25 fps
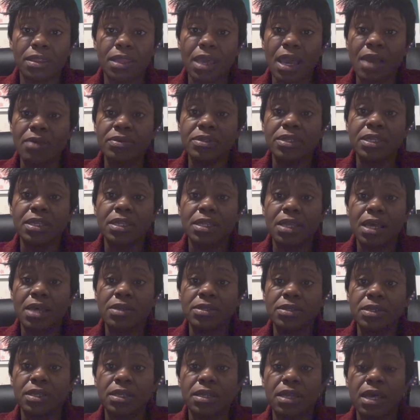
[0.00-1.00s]
thousands and
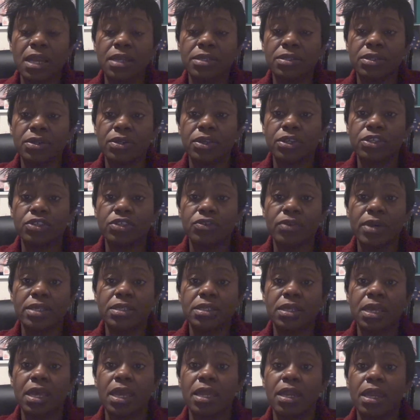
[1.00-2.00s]
thousands of dollars on your
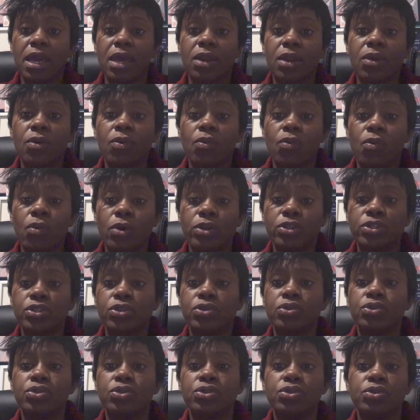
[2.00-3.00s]
dress, and I don't want
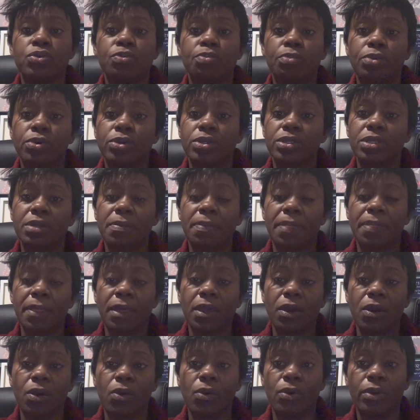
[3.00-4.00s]
you to put
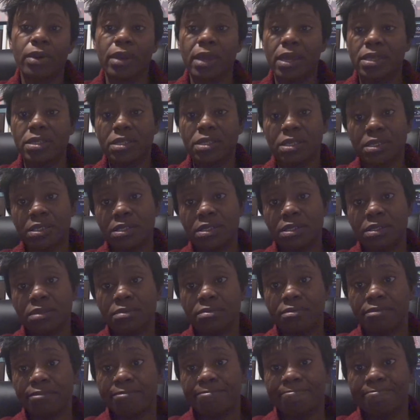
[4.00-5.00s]
something on that just
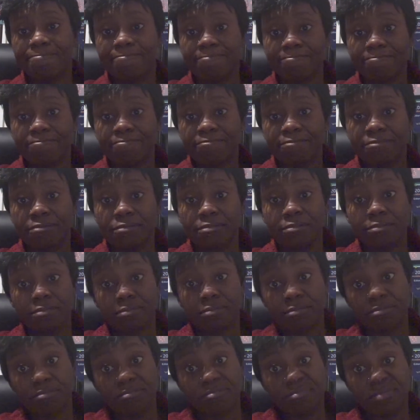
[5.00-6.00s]

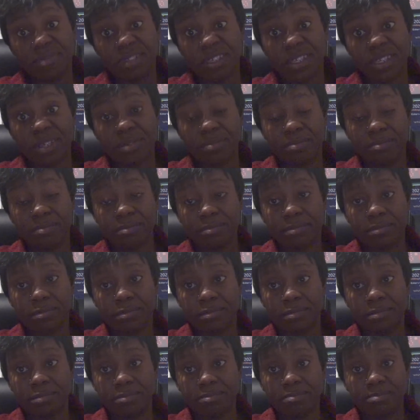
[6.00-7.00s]
you know
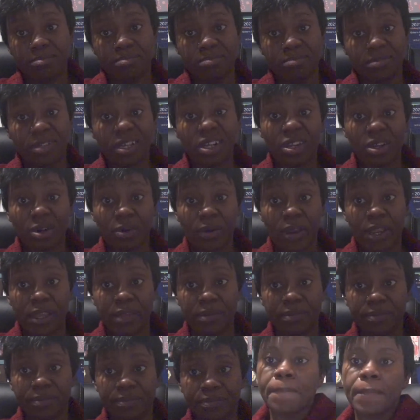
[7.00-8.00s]
don't look
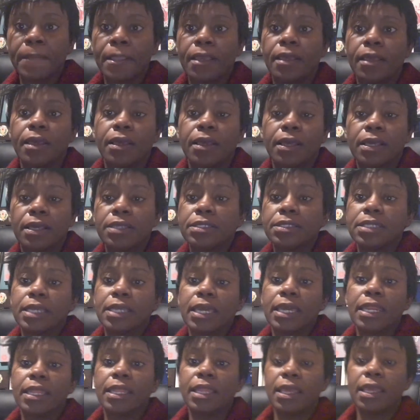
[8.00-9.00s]
right. Because you
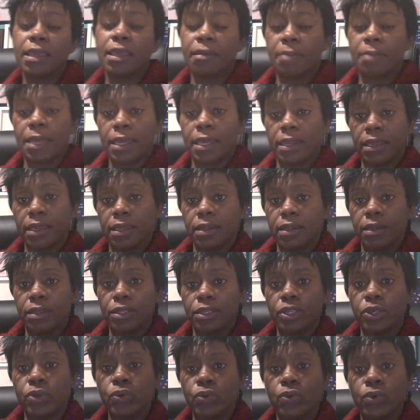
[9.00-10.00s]
got to think about it.
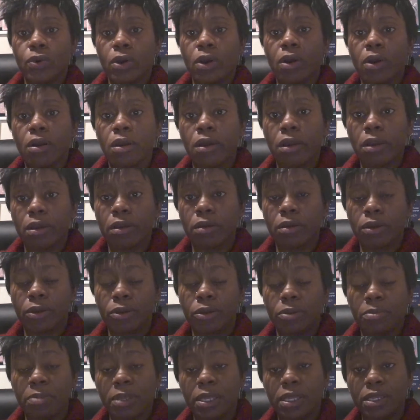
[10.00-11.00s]
You are
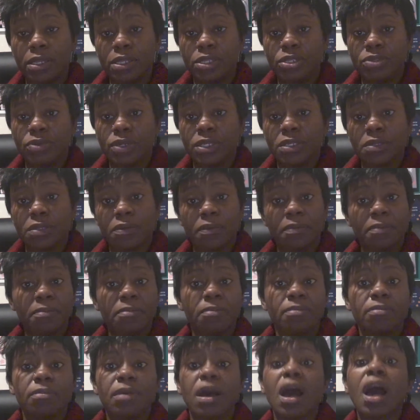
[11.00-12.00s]
going to be in the dress of
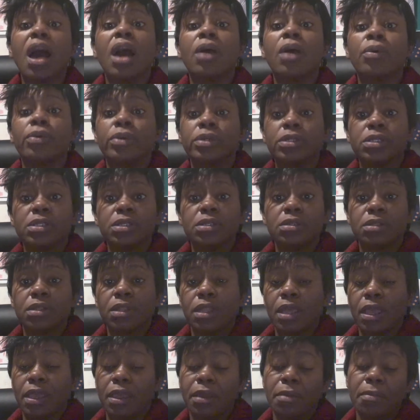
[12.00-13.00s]
hours.
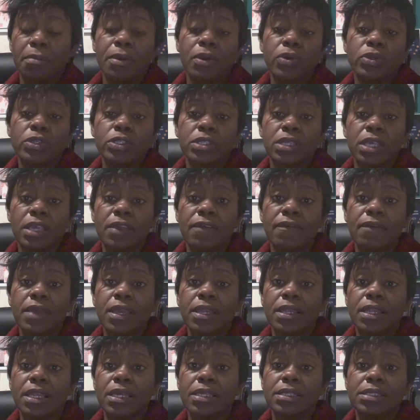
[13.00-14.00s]
Thinking most
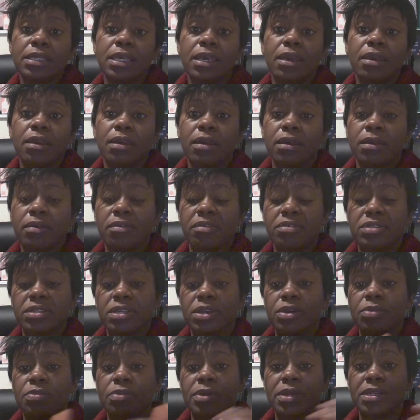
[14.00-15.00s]
event, let's say your
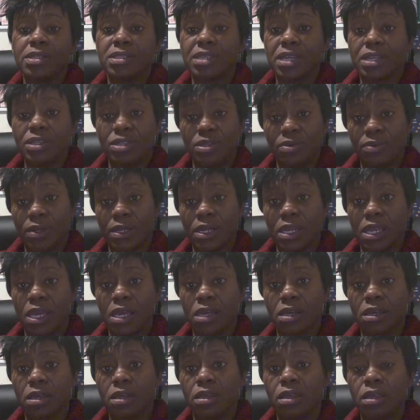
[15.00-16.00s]
ceremony is at 2
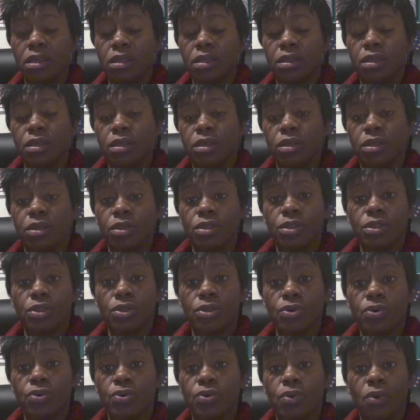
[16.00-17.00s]
o'clock.
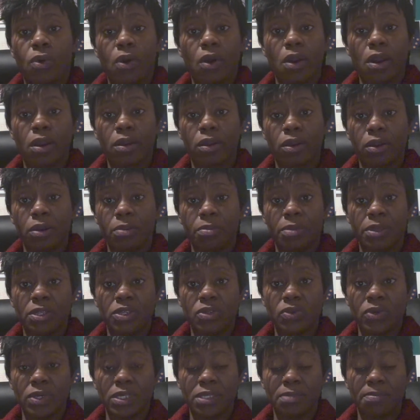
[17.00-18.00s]
You are going to be
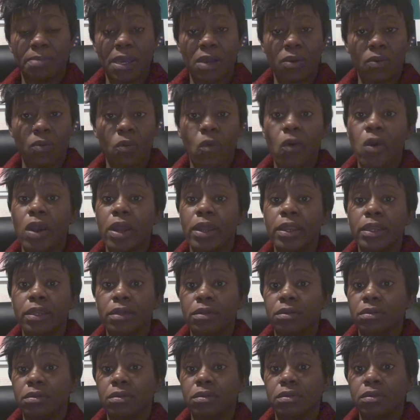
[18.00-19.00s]
dressed by 1,
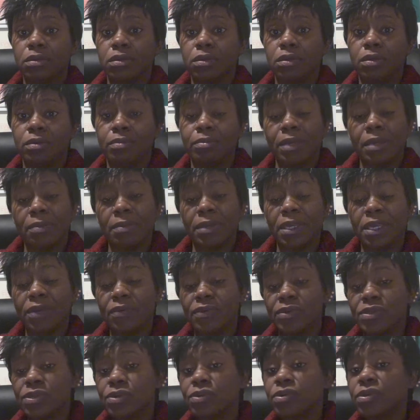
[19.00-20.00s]
maybe
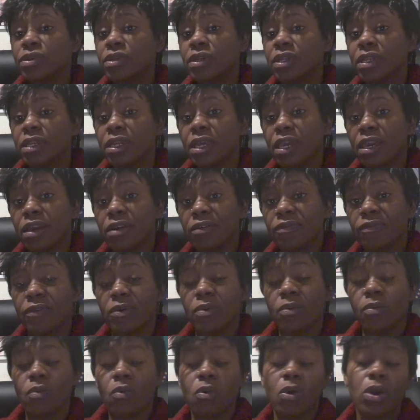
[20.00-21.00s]
even sooner than that.
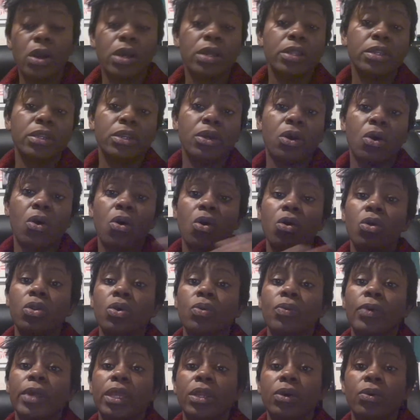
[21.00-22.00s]
From 1 all
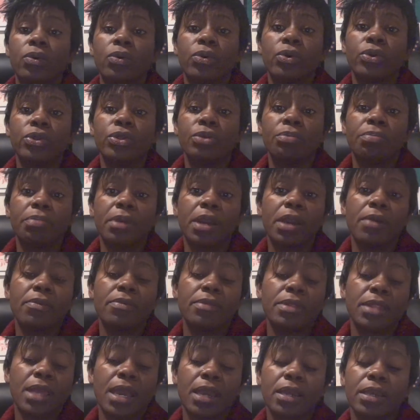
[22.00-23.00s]
the way on, you're
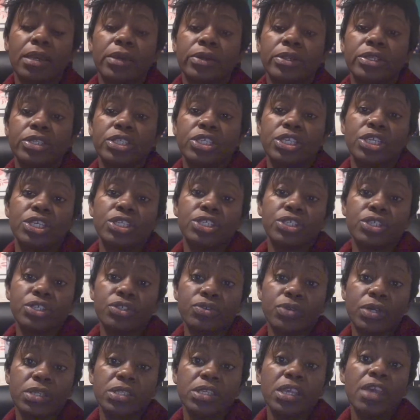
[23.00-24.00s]
probably not going to change your
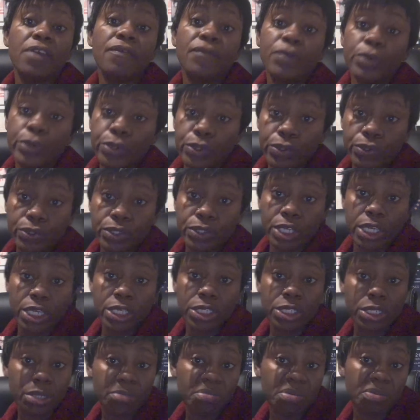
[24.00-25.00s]
dress. If you do
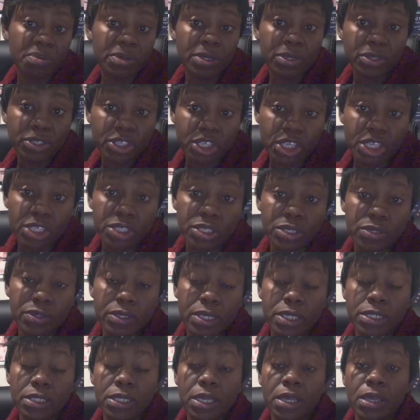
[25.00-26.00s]
change, some people don't change their
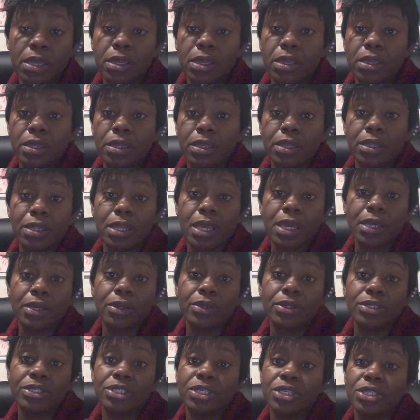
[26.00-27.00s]
dress. You're not
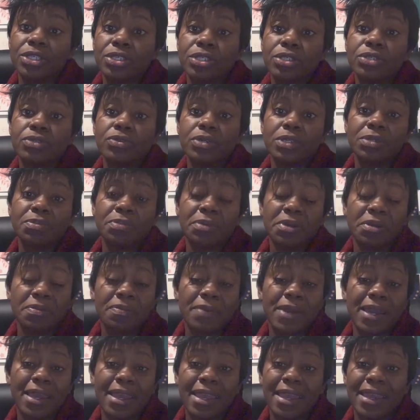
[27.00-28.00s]
going to change your dress
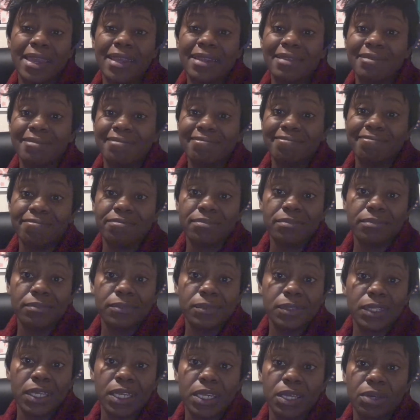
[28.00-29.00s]
probably by 8,
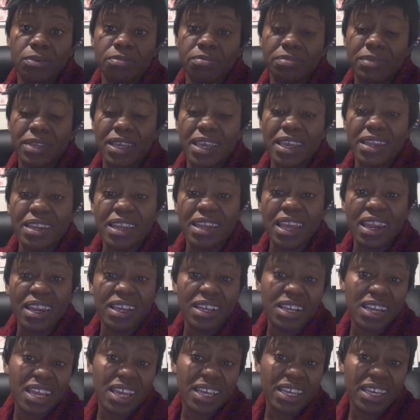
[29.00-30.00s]
8, 9
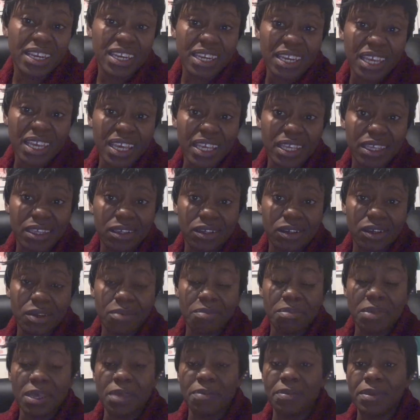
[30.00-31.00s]
o'clock in the night,
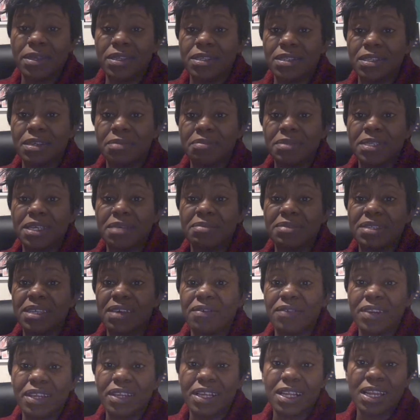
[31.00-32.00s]
or maybe sometimes
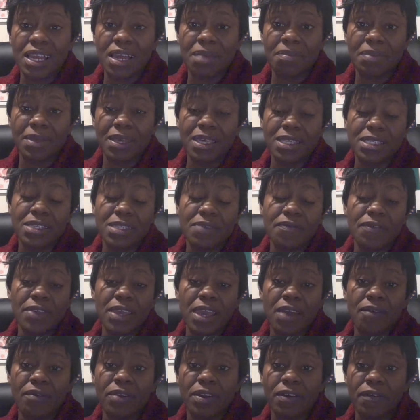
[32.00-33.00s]
7 o'clock. Because if
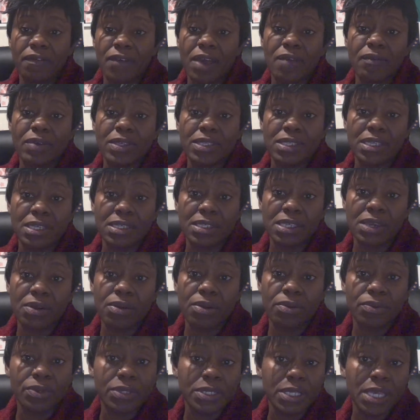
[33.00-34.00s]
you're having a 5 or 6
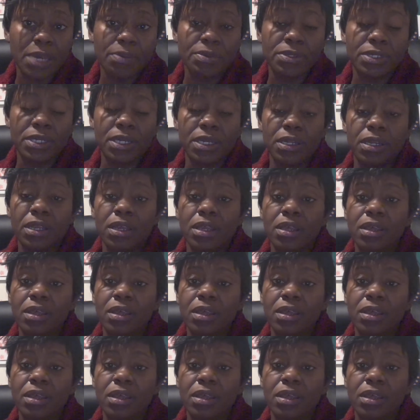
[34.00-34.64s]
hour reception,